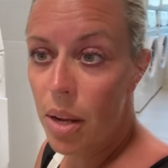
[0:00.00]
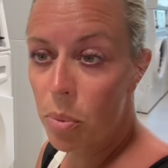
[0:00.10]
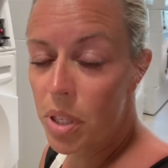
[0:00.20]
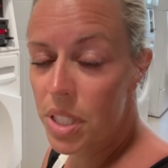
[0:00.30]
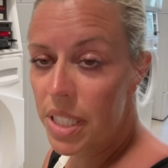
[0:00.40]
I'm
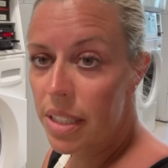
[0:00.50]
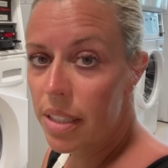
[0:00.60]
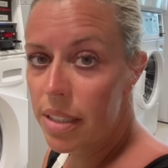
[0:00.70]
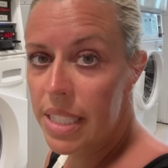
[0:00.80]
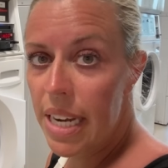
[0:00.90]
washing
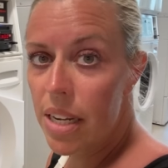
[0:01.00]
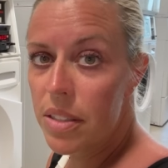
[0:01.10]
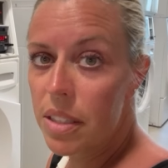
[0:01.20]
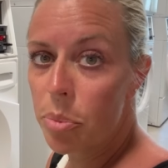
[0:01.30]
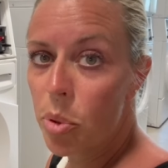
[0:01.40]
the towels
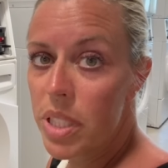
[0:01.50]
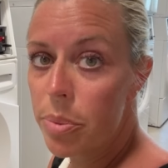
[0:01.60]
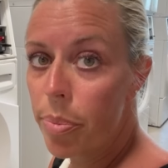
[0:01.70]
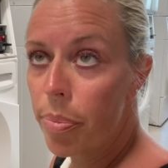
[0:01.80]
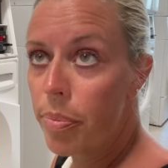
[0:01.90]
and the boys'
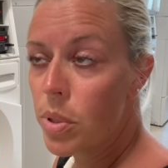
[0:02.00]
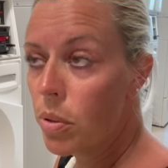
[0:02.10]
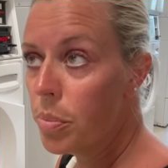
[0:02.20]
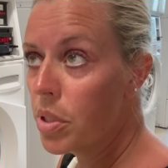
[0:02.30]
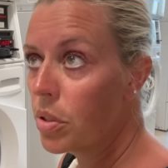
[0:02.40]

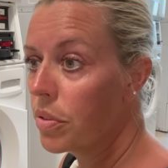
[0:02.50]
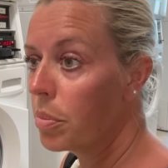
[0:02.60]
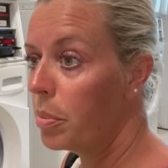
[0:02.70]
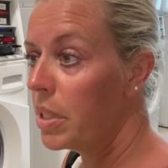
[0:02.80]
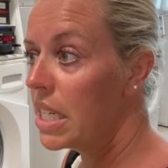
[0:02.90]
swimsuits from
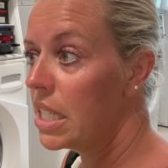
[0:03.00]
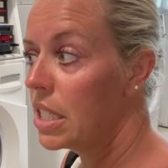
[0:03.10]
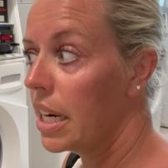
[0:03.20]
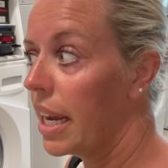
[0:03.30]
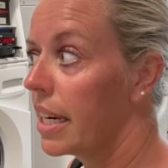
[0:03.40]
the
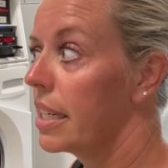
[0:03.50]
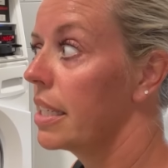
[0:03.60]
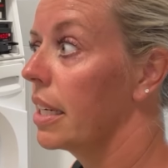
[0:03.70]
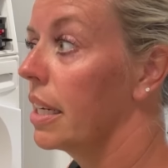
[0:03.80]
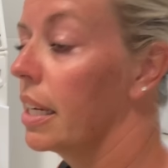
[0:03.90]
beach, and
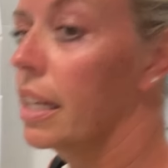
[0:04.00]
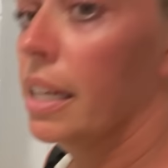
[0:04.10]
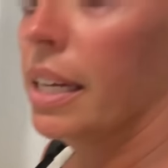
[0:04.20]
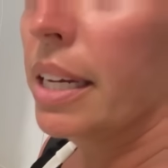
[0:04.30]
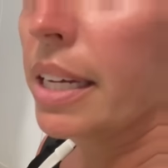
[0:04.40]

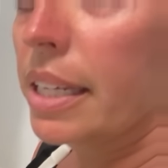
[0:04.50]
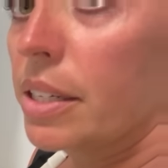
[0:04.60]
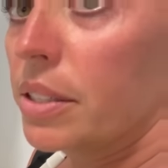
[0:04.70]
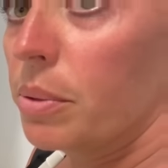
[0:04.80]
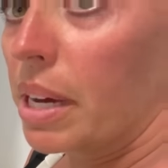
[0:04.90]

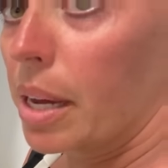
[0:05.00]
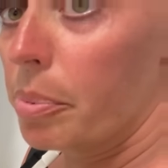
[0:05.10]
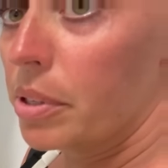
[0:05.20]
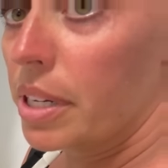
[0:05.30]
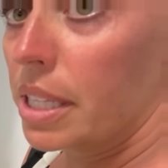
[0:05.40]
you see what
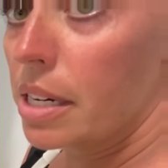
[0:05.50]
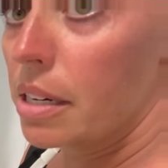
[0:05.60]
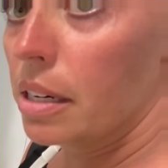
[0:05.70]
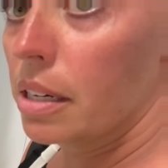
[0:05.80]
happened right there?